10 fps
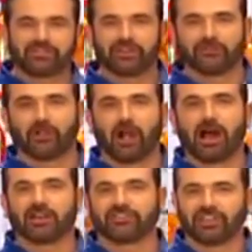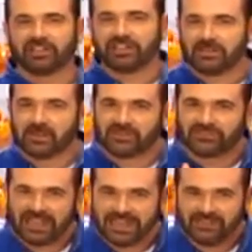here for air fryer
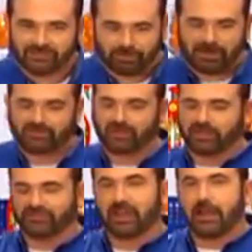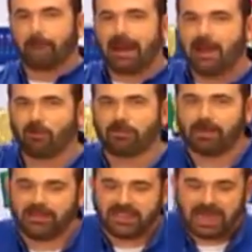stain specialist, powered
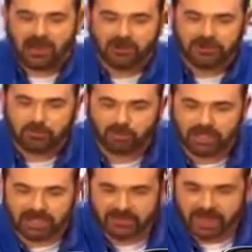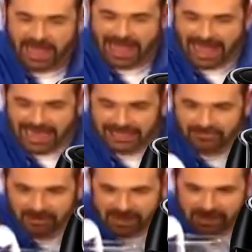by the air you breathe,
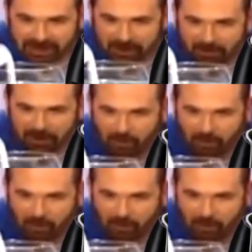activated by the